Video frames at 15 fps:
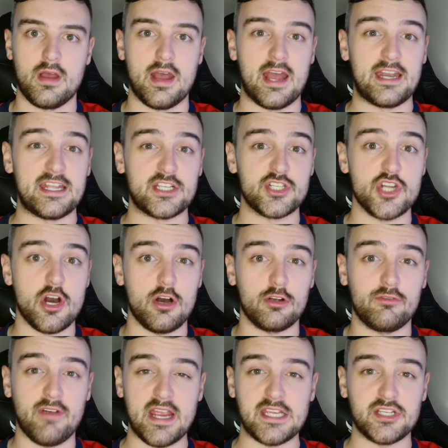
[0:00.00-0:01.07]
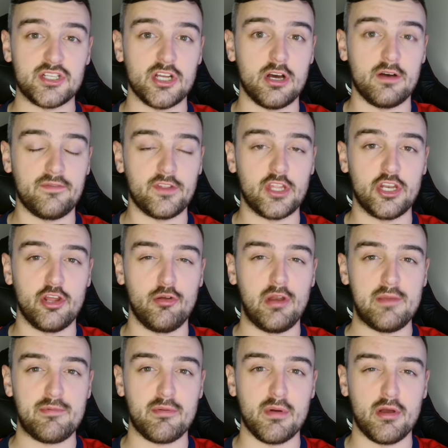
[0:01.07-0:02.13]
And it's not a great start for the newly
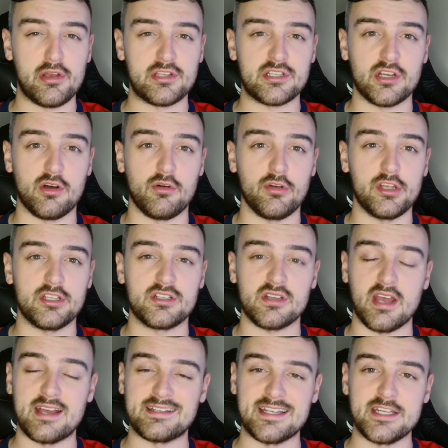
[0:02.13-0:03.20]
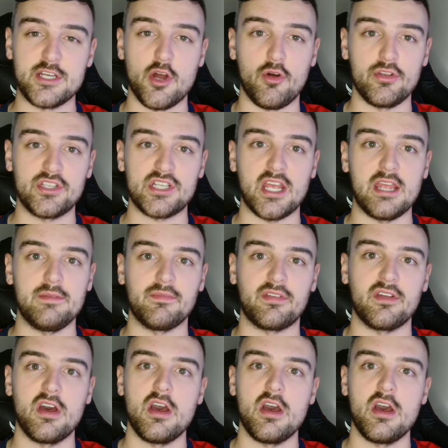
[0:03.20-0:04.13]
promoted sides, as in 19th,